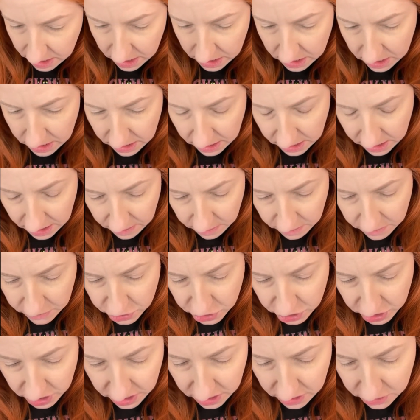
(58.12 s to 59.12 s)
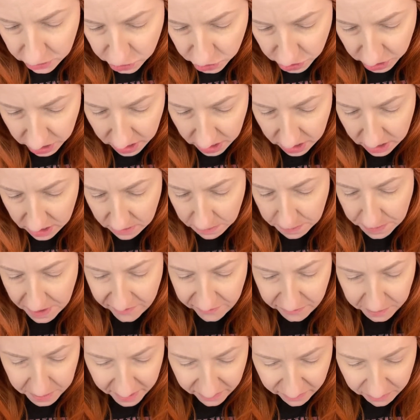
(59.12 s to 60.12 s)
then the Kimchi Chic
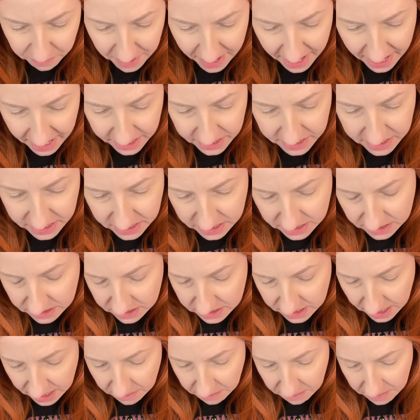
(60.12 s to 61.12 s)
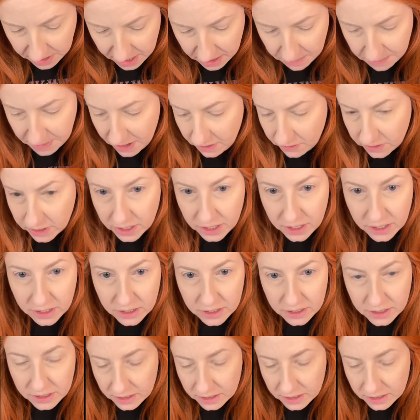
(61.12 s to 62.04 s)
Puff Puff Pass Set and Bake Powder.